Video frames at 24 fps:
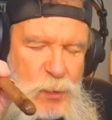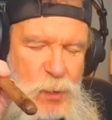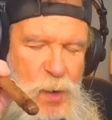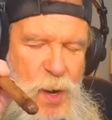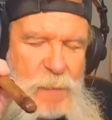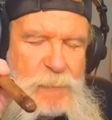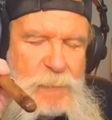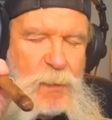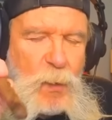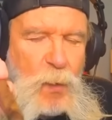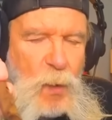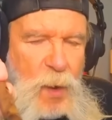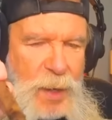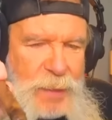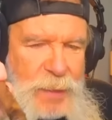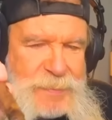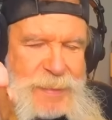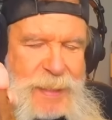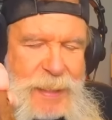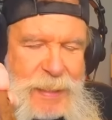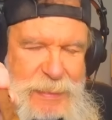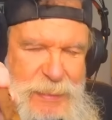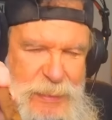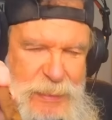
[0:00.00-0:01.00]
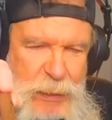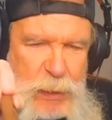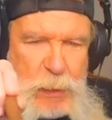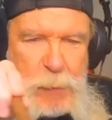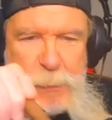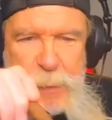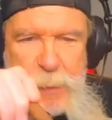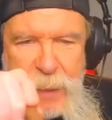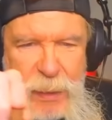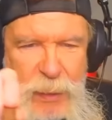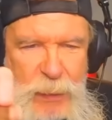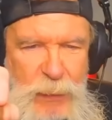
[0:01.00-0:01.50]
ever watch that
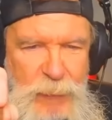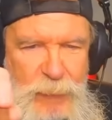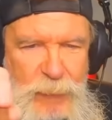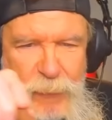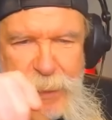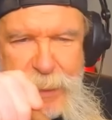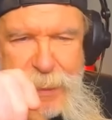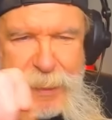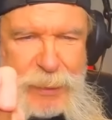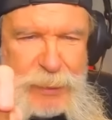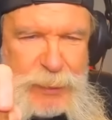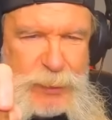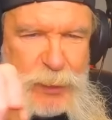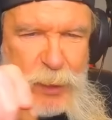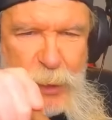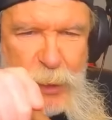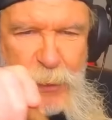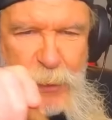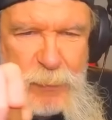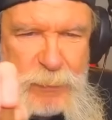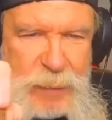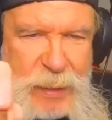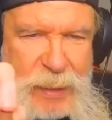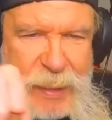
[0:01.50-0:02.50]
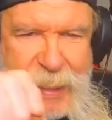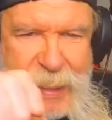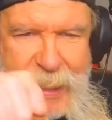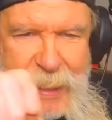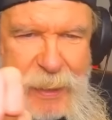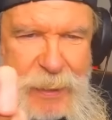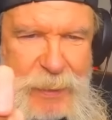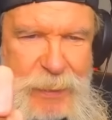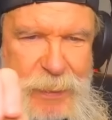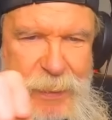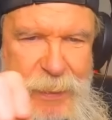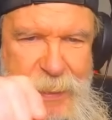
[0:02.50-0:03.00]
stupid little running show?
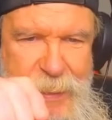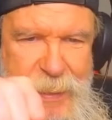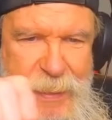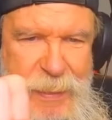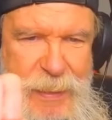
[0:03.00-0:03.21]
yeah, I did.